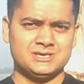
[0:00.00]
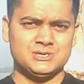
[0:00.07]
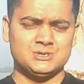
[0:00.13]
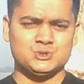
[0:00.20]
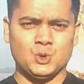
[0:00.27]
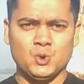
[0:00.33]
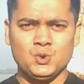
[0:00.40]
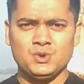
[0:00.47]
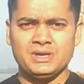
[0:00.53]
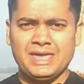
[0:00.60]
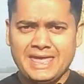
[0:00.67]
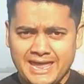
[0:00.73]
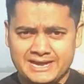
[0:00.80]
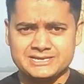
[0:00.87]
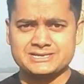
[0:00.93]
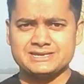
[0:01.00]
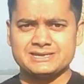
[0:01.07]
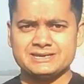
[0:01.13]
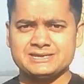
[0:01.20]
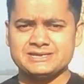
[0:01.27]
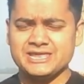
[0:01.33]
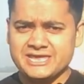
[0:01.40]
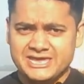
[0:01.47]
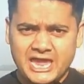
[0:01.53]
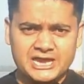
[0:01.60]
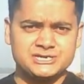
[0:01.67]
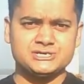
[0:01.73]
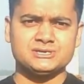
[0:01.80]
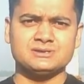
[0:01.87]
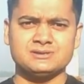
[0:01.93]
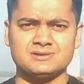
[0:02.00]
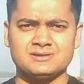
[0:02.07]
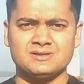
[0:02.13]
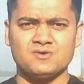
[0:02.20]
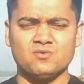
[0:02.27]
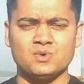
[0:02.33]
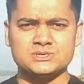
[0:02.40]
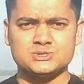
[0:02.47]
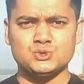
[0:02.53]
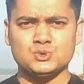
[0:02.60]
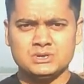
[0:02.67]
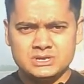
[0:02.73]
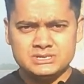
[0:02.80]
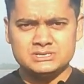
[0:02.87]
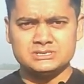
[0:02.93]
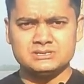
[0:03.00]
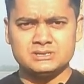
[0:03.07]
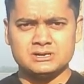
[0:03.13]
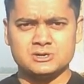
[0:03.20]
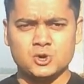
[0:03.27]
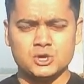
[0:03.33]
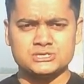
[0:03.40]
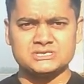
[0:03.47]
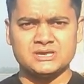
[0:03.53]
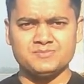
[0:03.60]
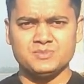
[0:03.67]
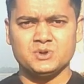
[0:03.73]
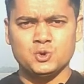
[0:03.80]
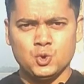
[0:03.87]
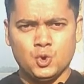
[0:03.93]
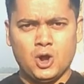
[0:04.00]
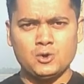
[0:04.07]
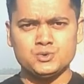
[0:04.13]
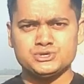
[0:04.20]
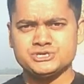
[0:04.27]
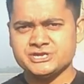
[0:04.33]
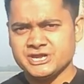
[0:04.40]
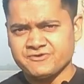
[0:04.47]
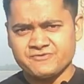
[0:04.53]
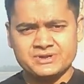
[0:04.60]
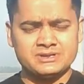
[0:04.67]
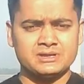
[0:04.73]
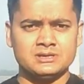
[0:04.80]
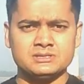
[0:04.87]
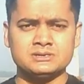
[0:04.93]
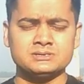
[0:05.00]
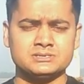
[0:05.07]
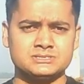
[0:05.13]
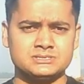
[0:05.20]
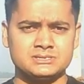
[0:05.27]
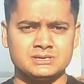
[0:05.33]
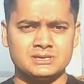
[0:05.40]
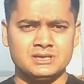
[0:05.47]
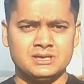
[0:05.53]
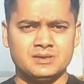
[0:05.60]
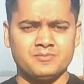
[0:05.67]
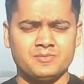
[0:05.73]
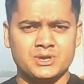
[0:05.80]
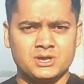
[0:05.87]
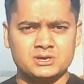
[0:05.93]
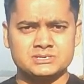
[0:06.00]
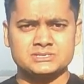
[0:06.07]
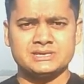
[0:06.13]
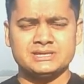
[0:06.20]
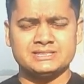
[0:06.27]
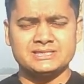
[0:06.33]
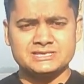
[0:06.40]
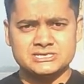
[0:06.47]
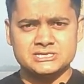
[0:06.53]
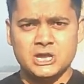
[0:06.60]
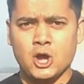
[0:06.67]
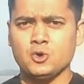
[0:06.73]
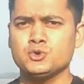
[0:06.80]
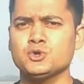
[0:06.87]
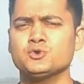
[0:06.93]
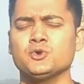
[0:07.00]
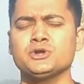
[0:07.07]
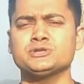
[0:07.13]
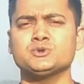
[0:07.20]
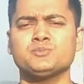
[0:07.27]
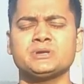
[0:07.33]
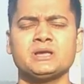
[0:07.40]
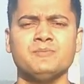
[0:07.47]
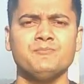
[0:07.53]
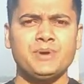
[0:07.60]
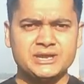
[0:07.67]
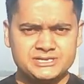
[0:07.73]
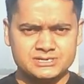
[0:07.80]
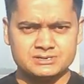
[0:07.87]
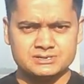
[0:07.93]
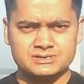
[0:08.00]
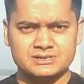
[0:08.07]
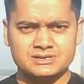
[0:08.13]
So act, take action. Once you learn a concept, go out, share with others, because this is how you're going to become better.